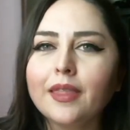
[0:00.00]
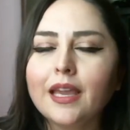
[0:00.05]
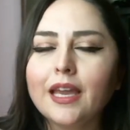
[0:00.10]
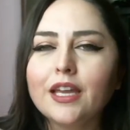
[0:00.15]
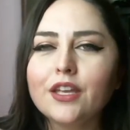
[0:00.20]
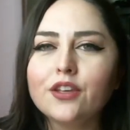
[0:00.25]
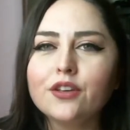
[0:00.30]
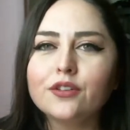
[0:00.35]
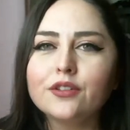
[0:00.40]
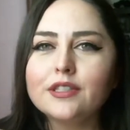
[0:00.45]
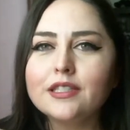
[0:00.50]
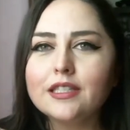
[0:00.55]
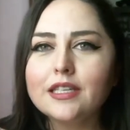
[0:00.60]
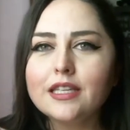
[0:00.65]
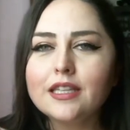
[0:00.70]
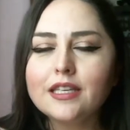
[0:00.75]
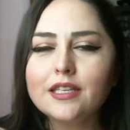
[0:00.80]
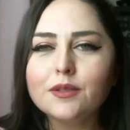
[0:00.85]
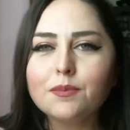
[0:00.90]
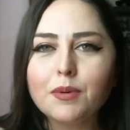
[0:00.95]
And you'll see
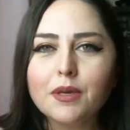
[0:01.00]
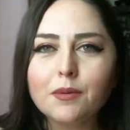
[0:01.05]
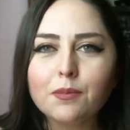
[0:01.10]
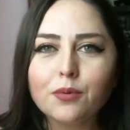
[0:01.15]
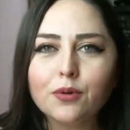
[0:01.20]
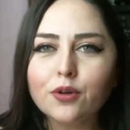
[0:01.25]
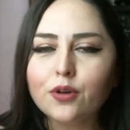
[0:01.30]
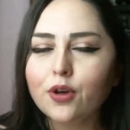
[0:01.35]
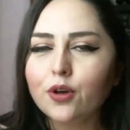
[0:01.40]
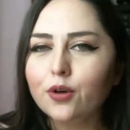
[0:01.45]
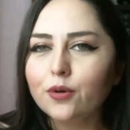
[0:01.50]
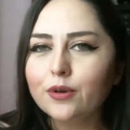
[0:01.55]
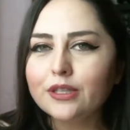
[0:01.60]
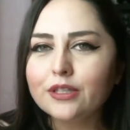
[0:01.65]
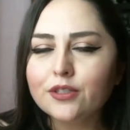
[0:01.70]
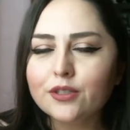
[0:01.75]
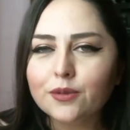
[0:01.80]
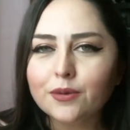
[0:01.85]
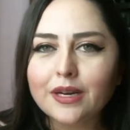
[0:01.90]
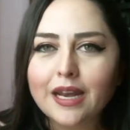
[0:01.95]
these people go
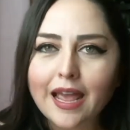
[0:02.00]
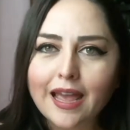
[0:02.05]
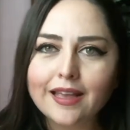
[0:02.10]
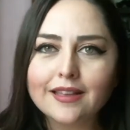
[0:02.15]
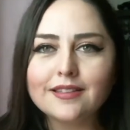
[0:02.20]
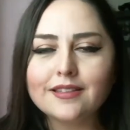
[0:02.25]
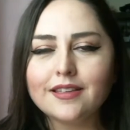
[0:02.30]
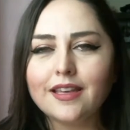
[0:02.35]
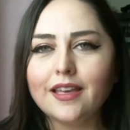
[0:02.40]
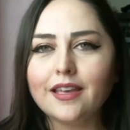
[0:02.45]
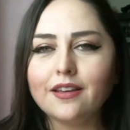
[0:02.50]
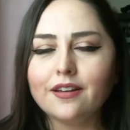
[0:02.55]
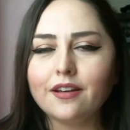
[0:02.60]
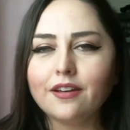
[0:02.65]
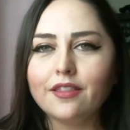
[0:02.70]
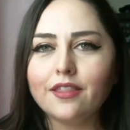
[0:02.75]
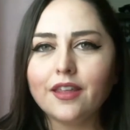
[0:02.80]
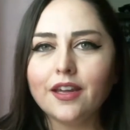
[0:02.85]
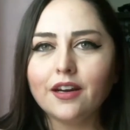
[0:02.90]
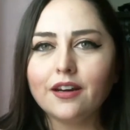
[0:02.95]
into an essay
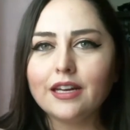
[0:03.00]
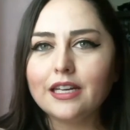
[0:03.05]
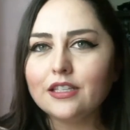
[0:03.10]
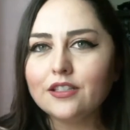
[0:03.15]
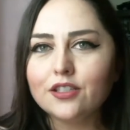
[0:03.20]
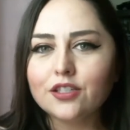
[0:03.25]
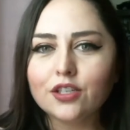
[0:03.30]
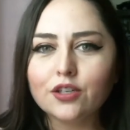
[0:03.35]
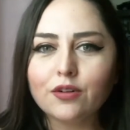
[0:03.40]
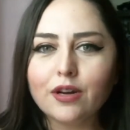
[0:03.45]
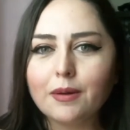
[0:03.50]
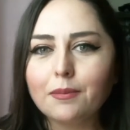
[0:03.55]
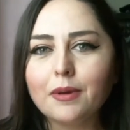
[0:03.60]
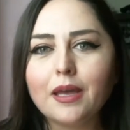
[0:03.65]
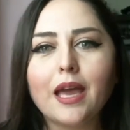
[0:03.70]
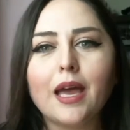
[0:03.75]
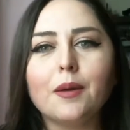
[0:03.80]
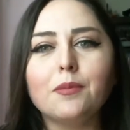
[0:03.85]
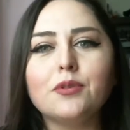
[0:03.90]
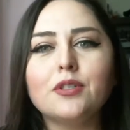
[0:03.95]
on their Instagram
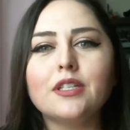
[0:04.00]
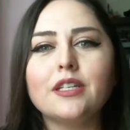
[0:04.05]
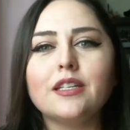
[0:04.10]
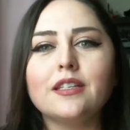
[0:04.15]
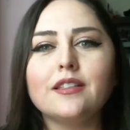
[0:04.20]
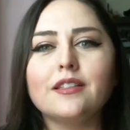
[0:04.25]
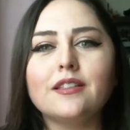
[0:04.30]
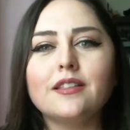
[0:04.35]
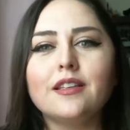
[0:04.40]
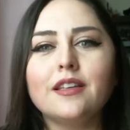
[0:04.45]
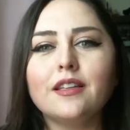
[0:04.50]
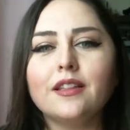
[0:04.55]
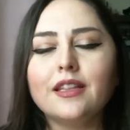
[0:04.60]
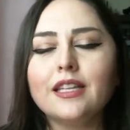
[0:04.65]
captions,